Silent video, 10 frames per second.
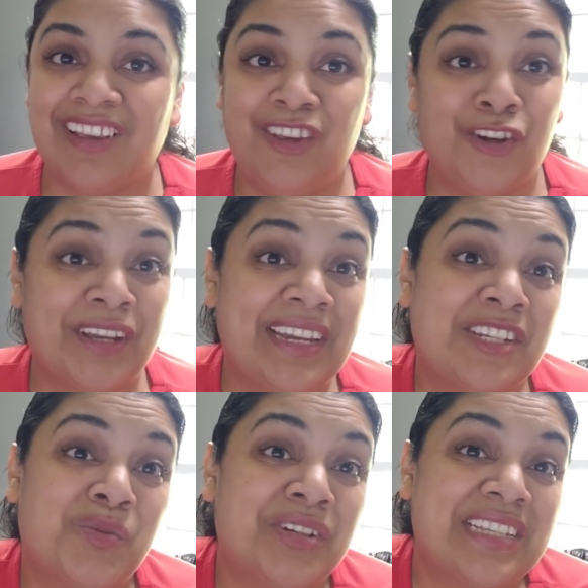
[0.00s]
your
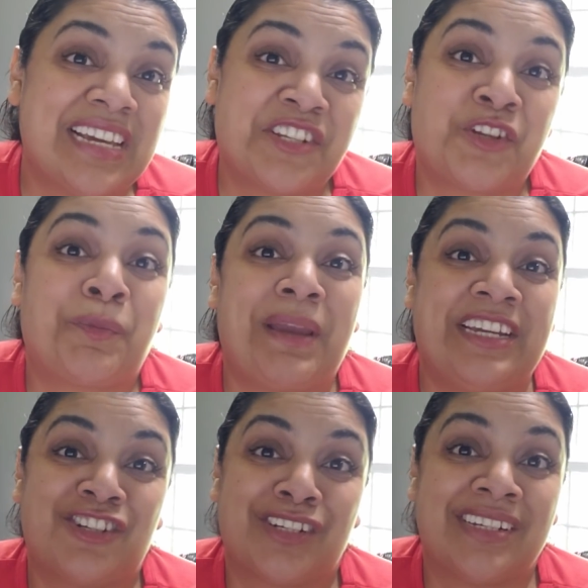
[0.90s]
kids will test your
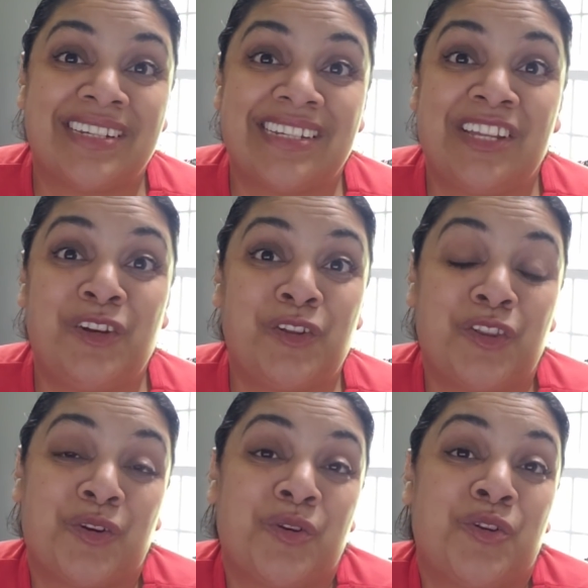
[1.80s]
patience.
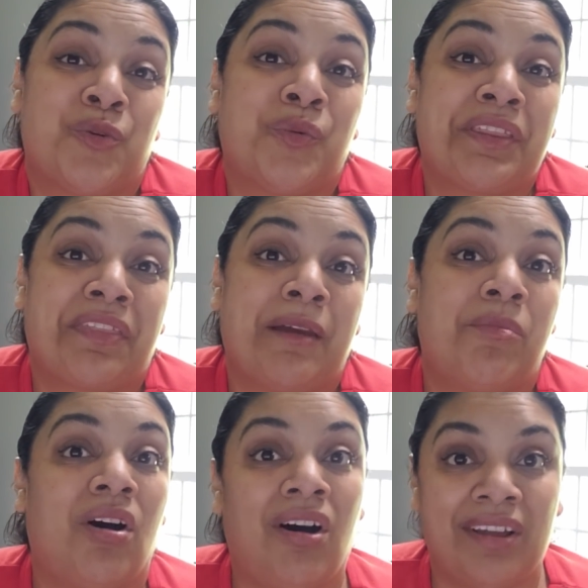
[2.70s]
You're with
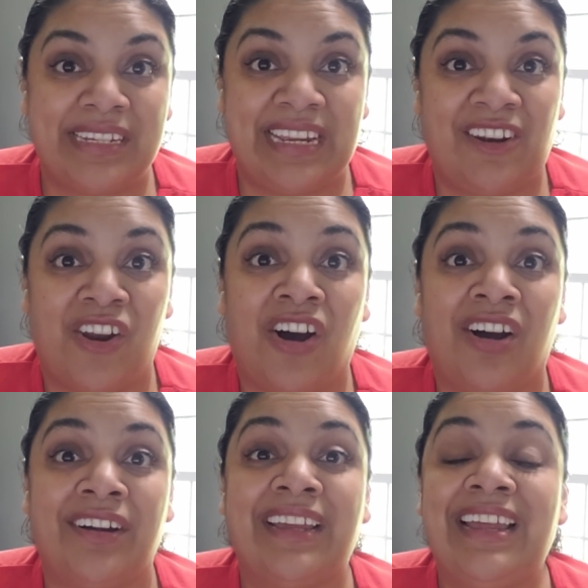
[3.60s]
them all day
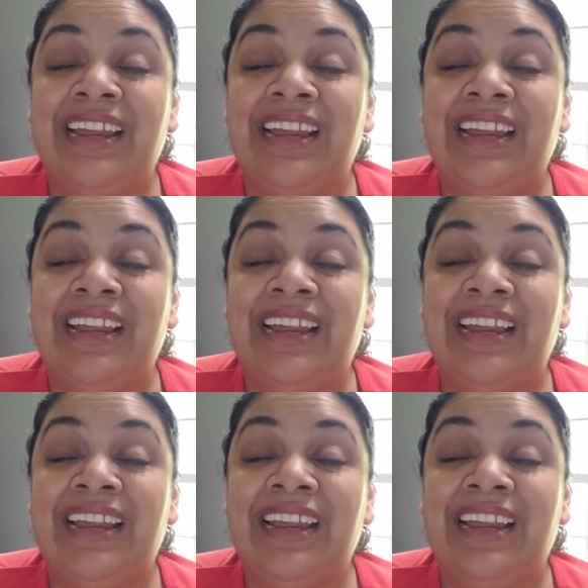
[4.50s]
long.